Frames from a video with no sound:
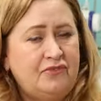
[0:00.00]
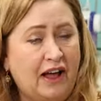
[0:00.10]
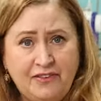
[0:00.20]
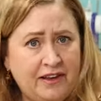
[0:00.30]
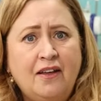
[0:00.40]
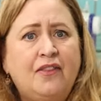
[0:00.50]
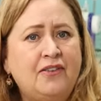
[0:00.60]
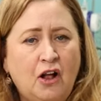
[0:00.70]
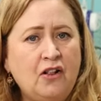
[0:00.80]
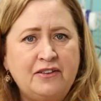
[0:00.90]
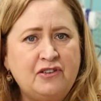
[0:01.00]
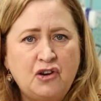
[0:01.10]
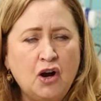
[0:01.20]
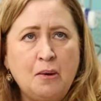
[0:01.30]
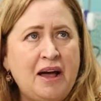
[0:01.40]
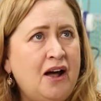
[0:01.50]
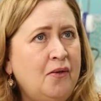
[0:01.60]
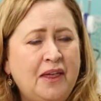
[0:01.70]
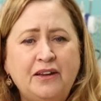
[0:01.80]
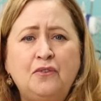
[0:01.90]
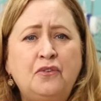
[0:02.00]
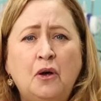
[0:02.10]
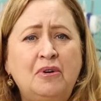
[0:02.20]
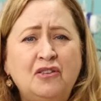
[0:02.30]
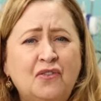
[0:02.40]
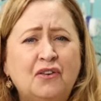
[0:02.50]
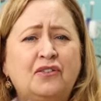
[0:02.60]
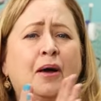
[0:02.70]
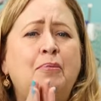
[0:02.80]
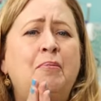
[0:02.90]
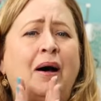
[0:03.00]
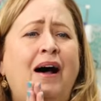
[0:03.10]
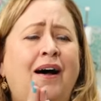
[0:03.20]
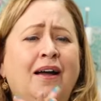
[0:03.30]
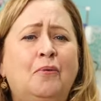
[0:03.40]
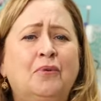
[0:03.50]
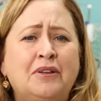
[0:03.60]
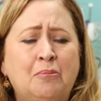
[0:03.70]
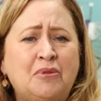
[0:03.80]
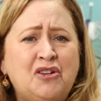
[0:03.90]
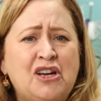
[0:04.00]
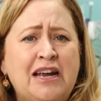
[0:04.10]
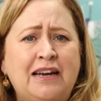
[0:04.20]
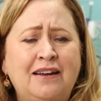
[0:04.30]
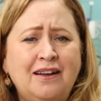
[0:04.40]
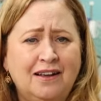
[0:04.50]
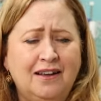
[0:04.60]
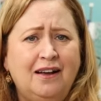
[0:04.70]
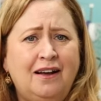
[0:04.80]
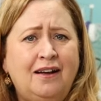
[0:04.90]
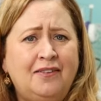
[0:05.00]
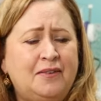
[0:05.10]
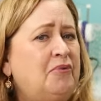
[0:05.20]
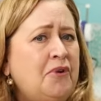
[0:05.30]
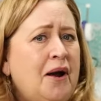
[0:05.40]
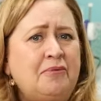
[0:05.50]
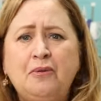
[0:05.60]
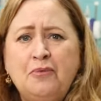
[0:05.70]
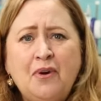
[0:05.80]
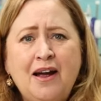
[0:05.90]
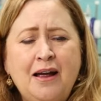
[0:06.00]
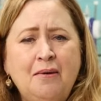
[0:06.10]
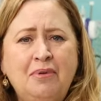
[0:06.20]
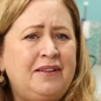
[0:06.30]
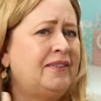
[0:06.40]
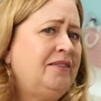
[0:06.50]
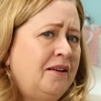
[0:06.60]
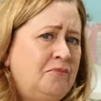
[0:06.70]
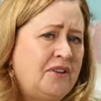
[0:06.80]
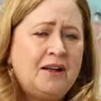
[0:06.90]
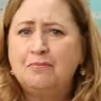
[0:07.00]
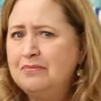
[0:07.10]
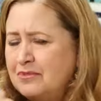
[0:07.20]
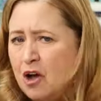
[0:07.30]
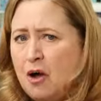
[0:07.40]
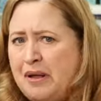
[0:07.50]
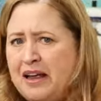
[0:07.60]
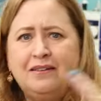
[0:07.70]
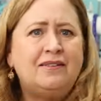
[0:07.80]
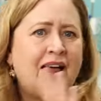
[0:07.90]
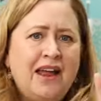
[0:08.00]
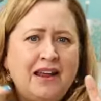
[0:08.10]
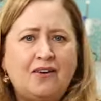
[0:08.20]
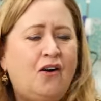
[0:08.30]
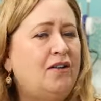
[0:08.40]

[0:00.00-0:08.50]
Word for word: That's it. That's all I have to talk about. Thank you so much for stopping by. I really appreciate it. Uh, subscribe, subscribe, the thumbs up, comment, like,